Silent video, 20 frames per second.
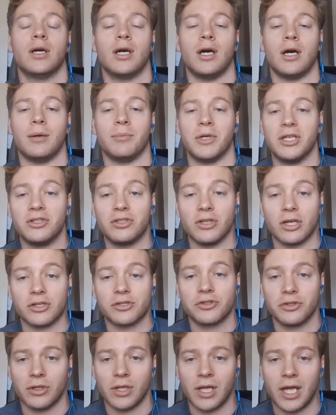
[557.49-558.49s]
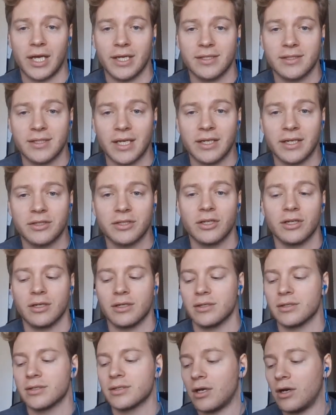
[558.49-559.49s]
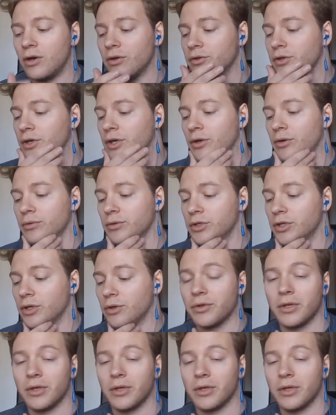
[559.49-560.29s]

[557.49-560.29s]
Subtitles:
industrialized centers, although